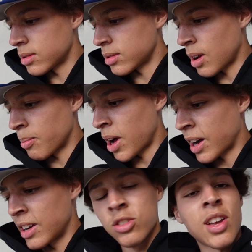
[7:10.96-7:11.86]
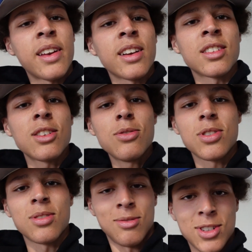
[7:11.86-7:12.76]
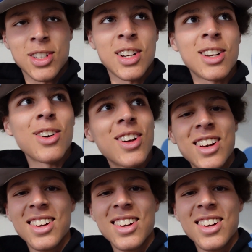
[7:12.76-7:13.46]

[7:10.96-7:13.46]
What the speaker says: I'm not gonna use that as an excuse. I'm just gonna do it.